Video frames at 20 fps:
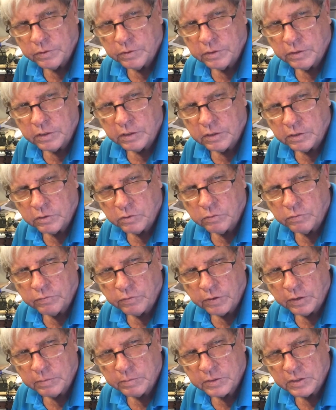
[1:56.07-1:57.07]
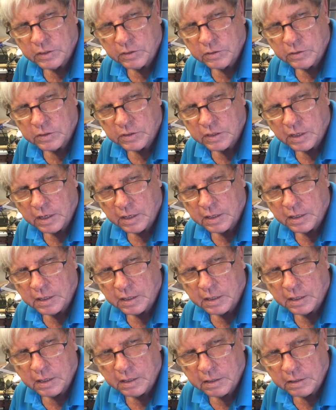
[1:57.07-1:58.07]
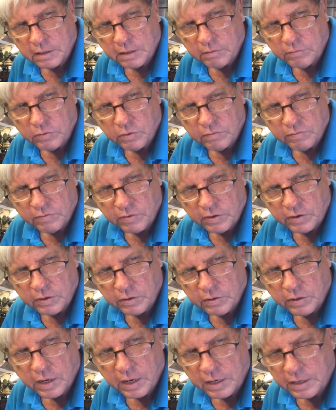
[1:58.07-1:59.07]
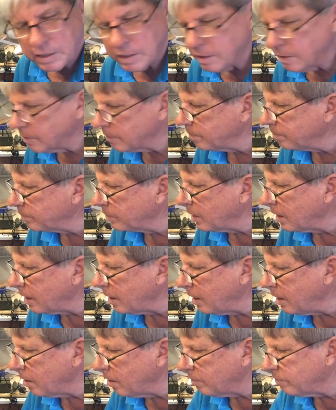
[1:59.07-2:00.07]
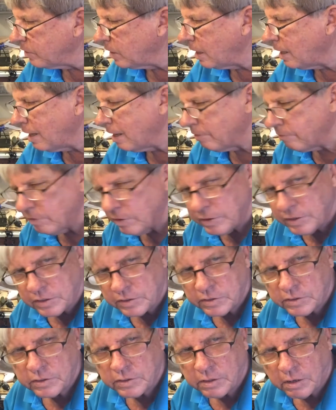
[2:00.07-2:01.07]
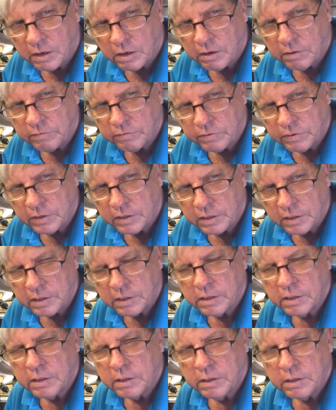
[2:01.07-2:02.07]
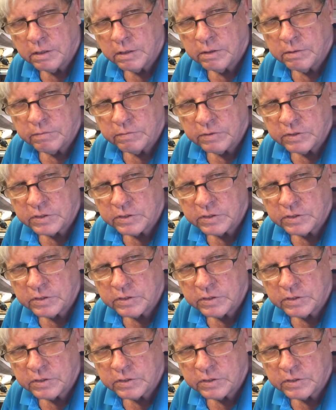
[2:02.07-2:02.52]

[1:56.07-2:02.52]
the two frames that you're sanding and it'll give you a very good idea A of the levelness of the, the